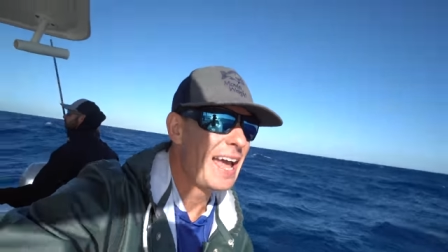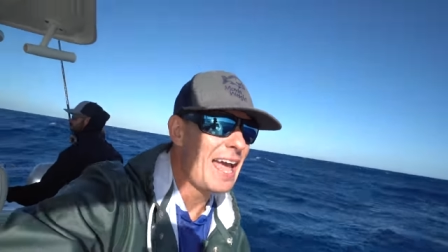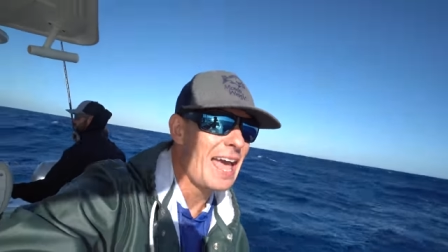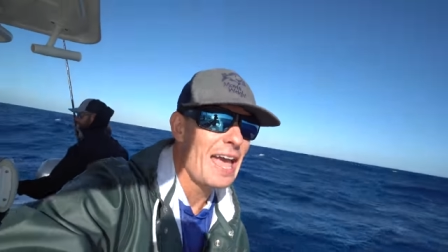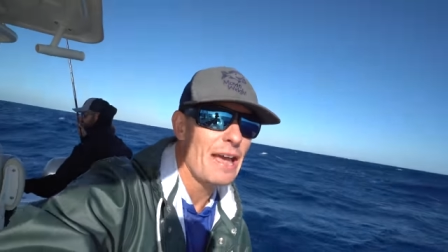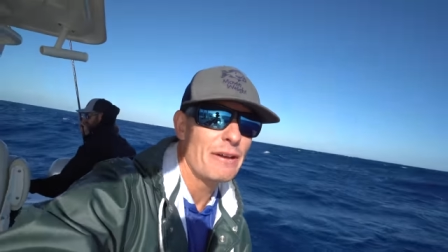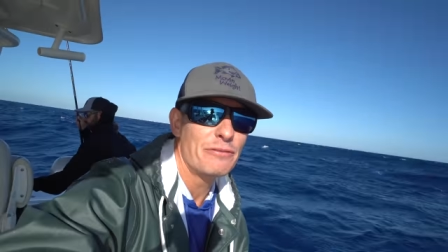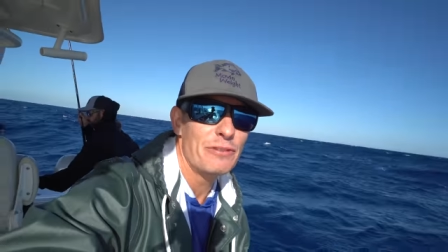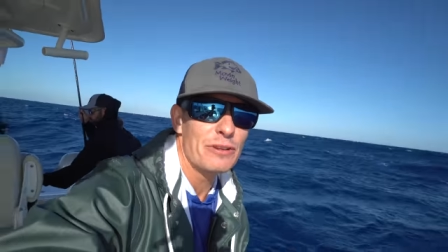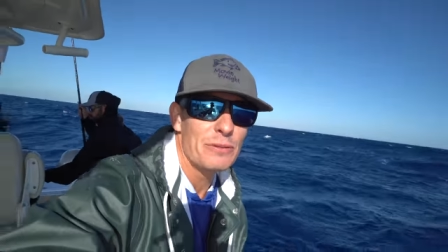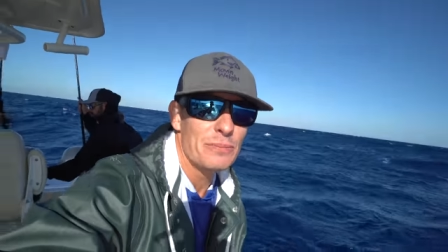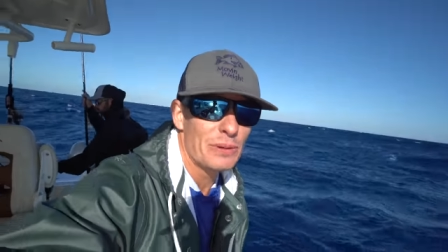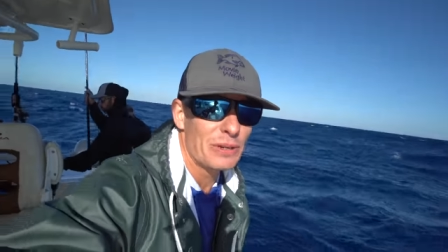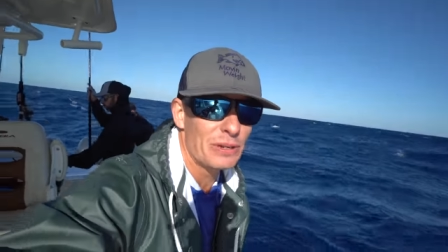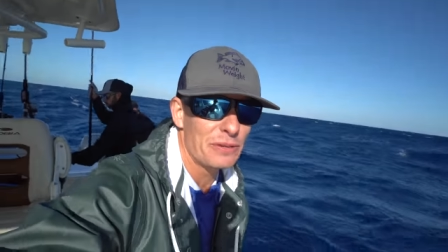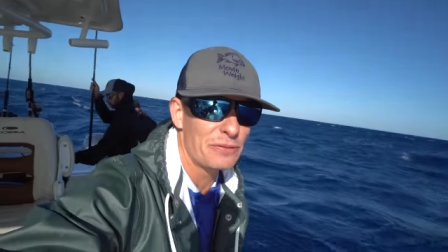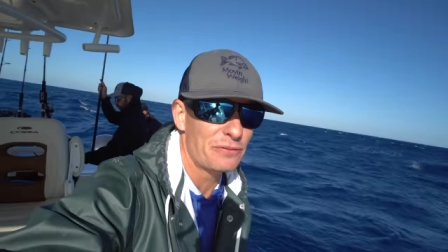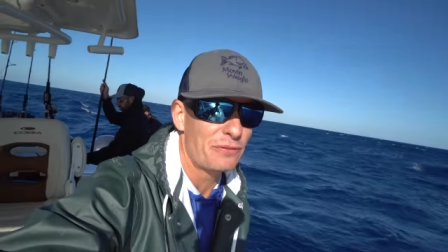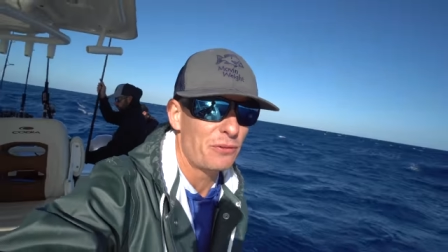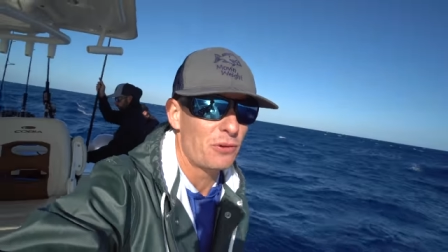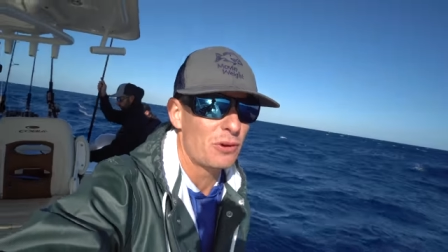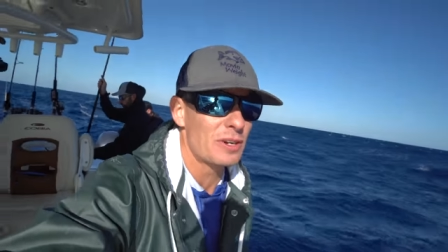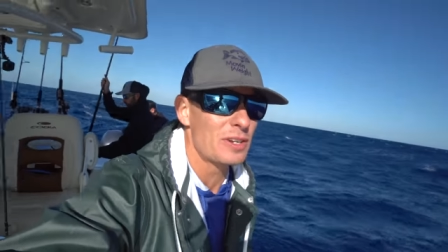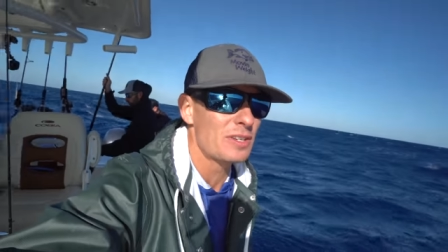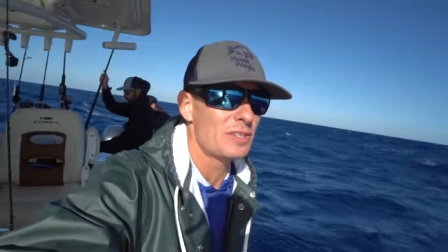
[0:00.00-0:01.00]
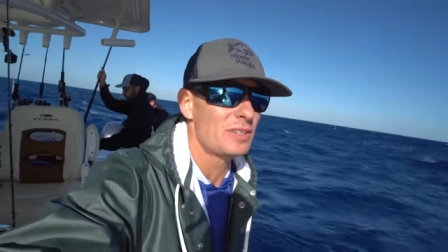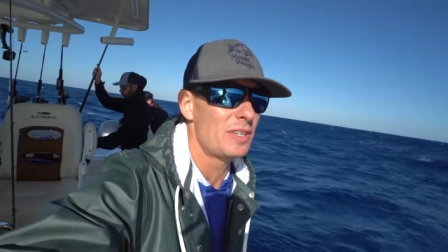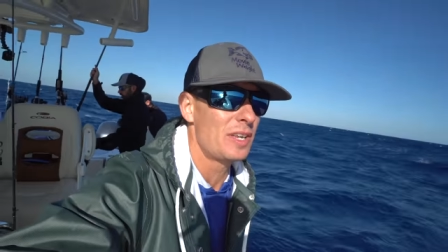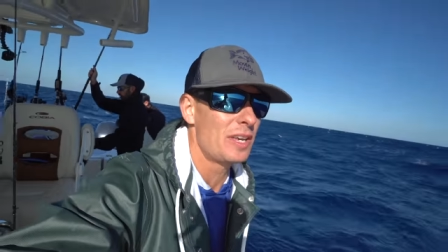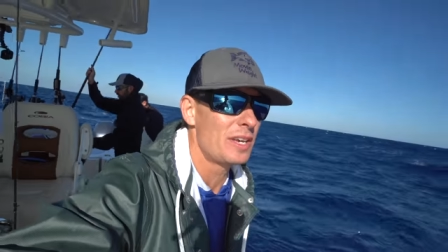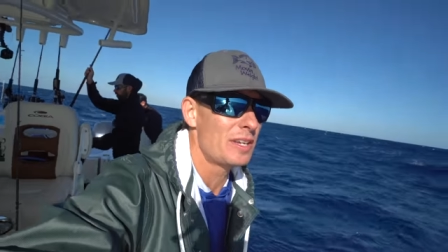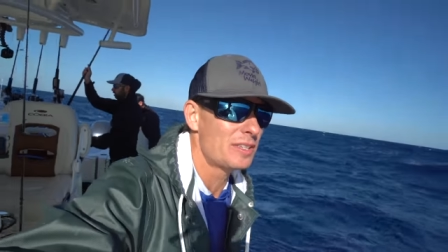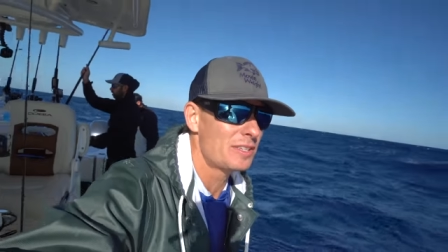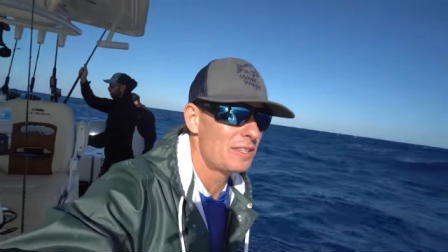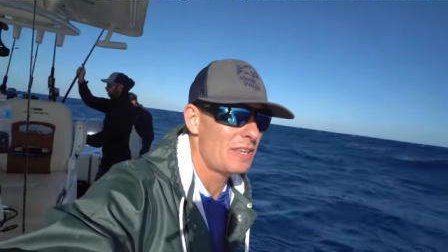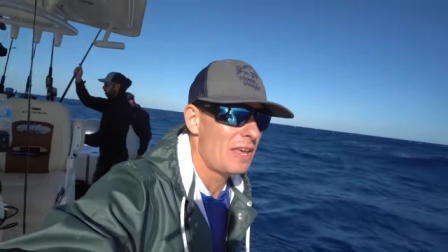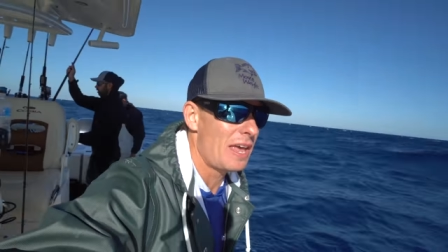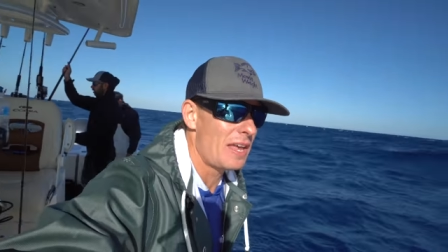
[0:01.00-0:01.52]
every bit of four to
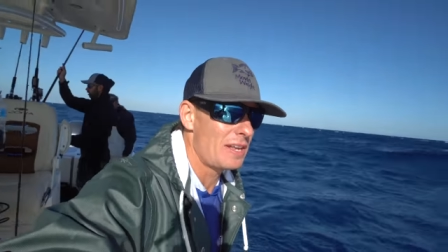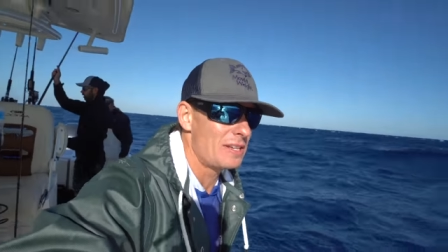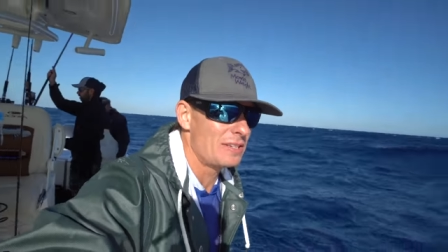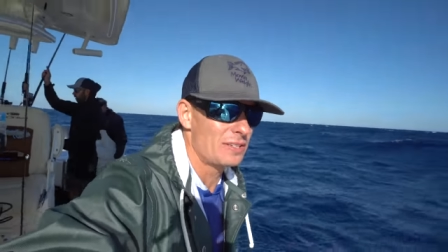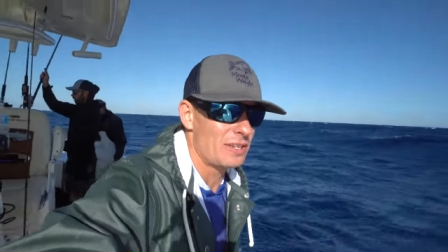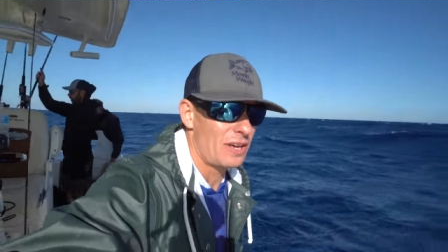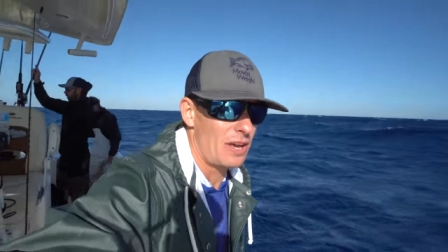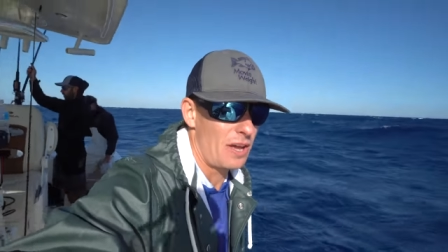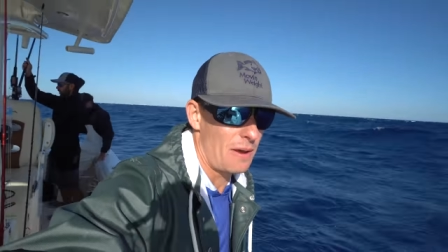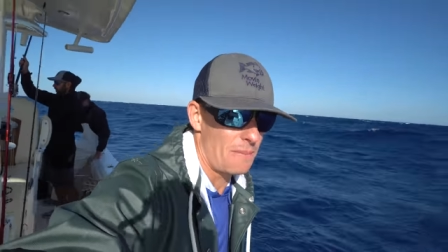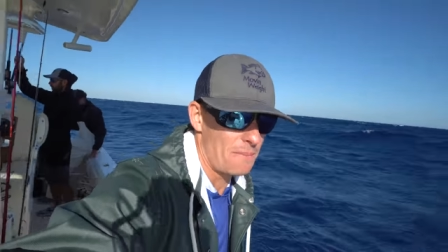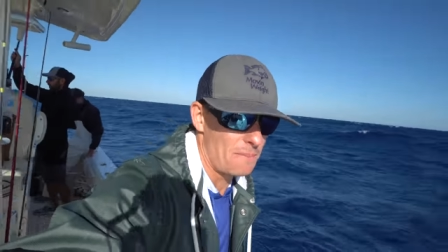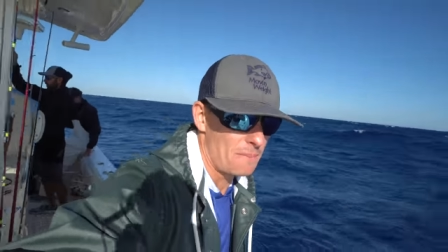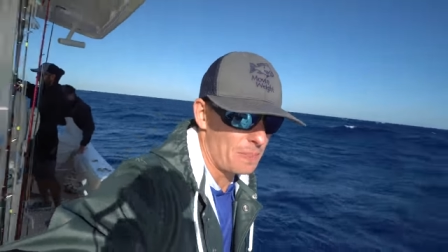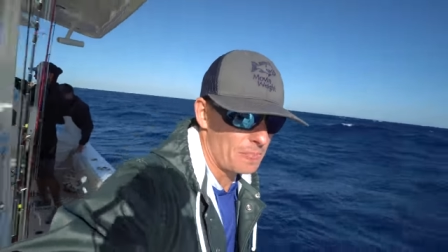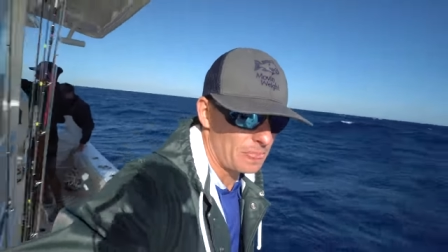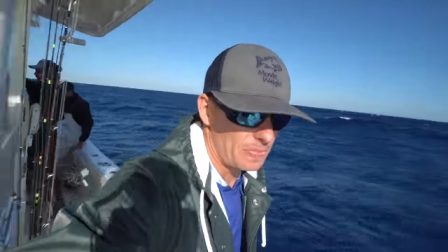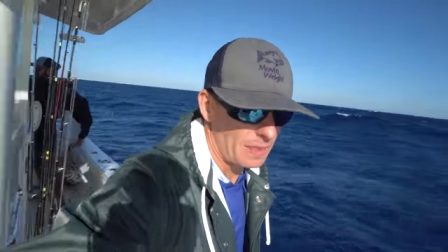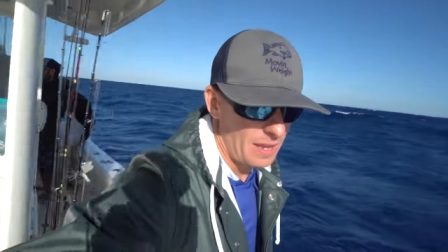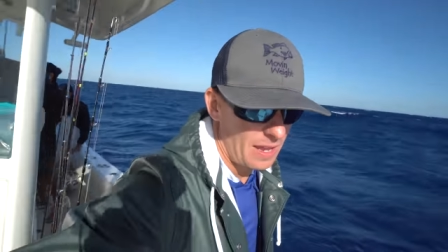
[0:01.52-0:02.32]
six, and um,